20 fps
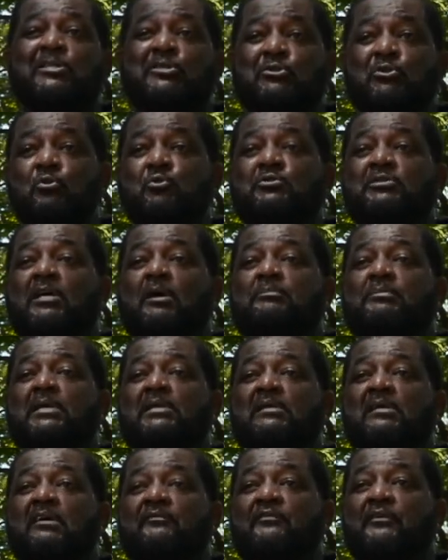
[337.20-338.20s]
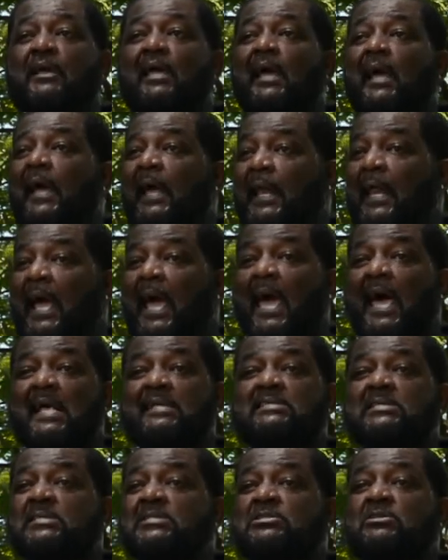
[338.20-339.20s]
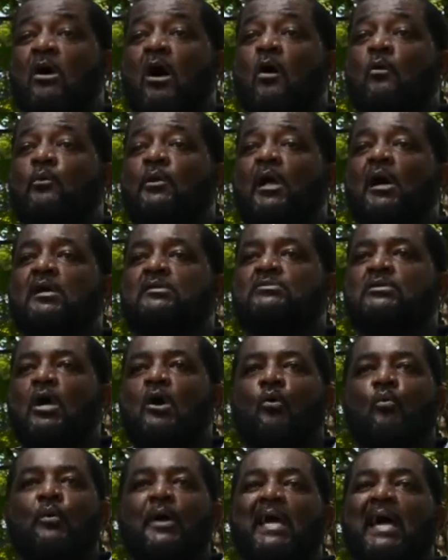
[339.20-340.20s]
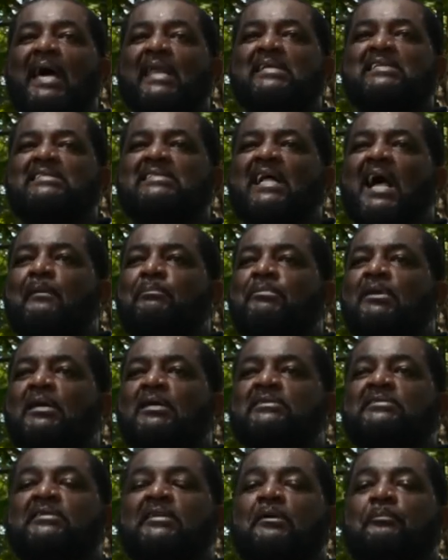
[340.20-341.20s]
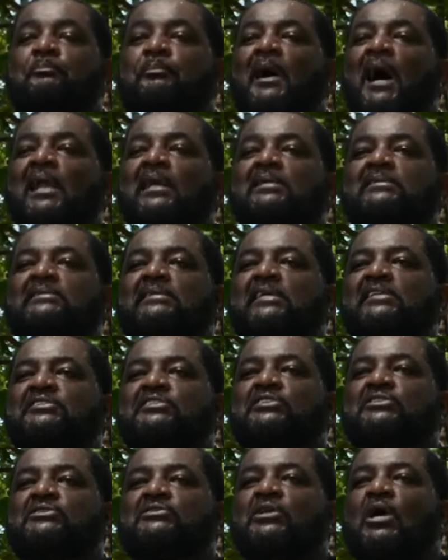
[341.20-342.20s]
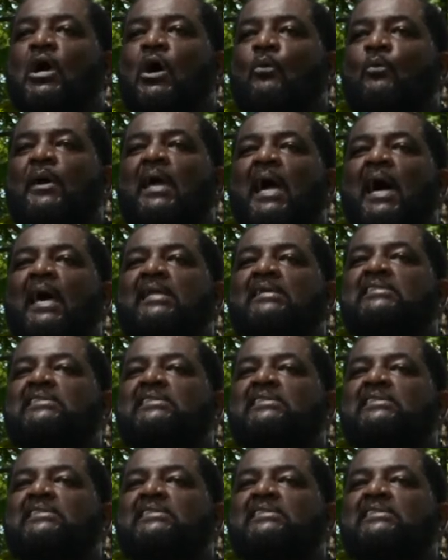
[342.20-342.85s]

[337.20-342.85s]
to do something different. And it has to start with us. We got to stop looking to the politicians. We got to